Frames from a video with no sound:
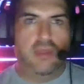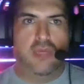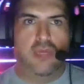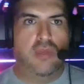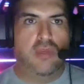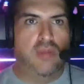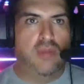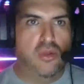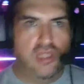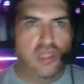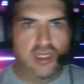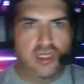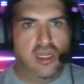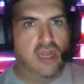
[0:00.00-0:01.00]
repost
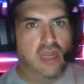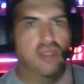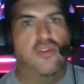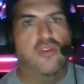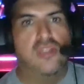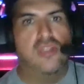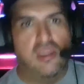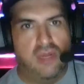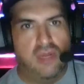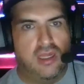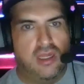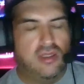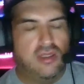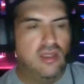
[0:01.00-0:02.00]
it, cut out the first 10
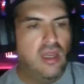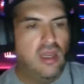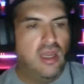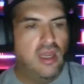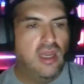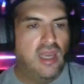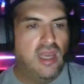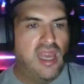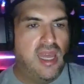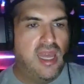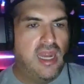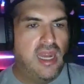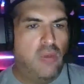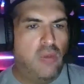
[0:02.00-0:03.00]
minutes, and I will